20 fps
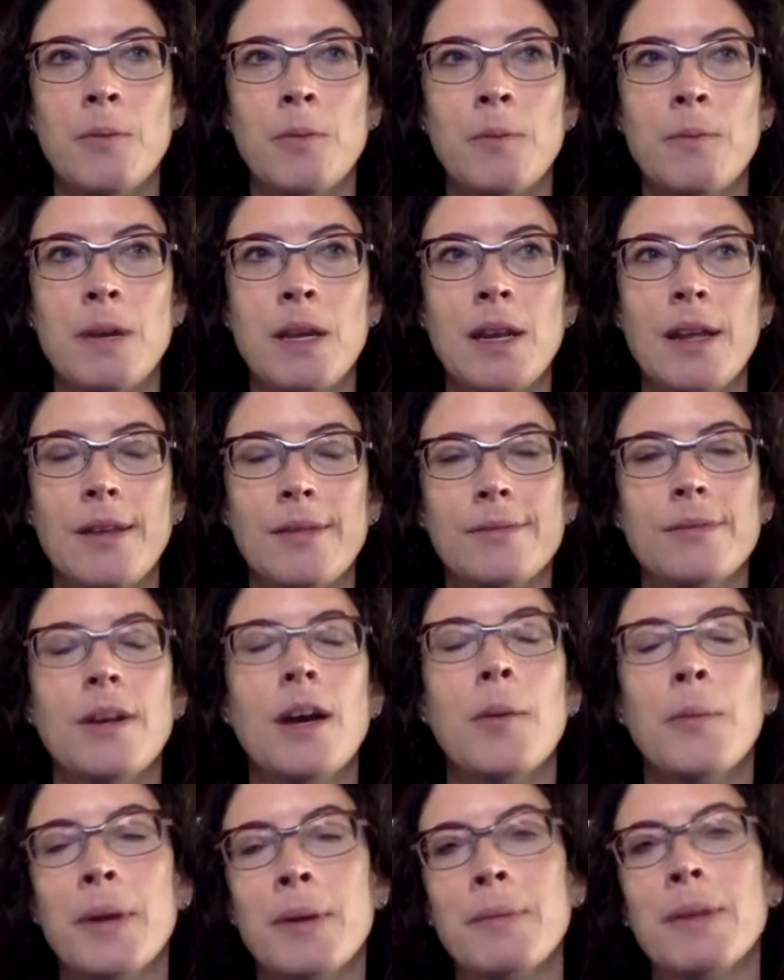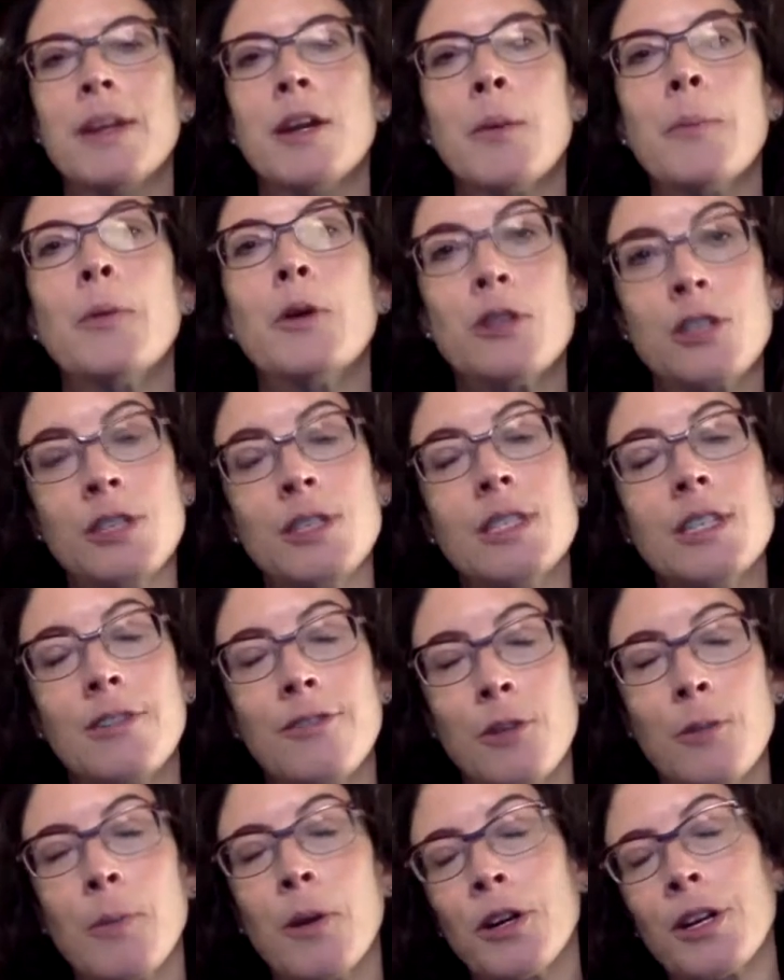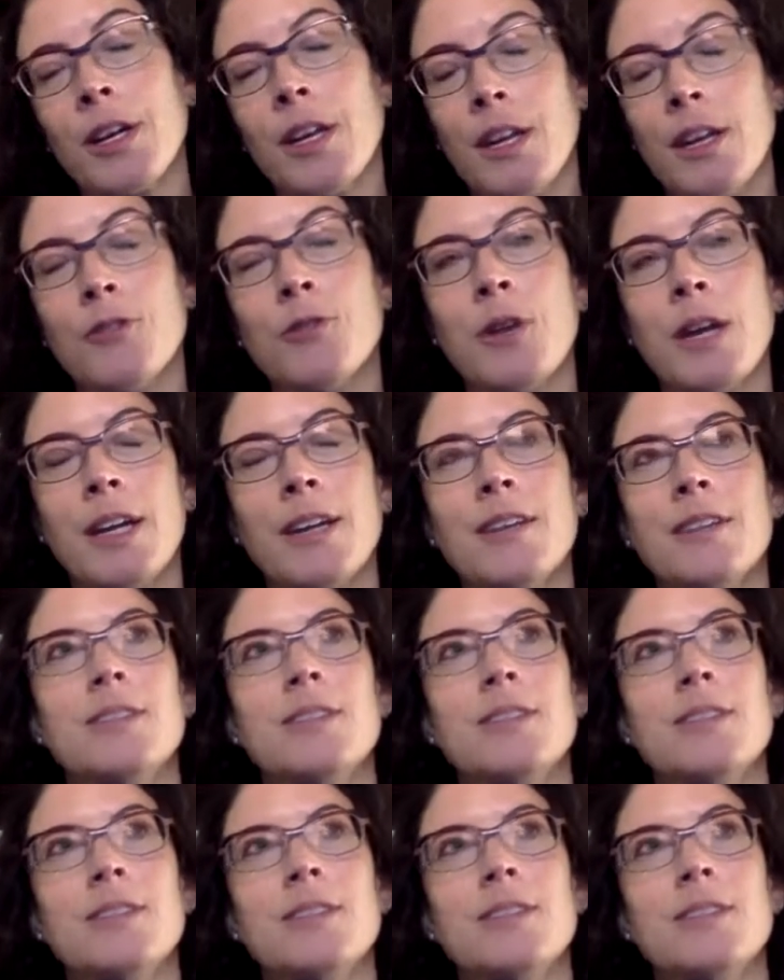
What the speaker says: meaning, emergency for marketing, right?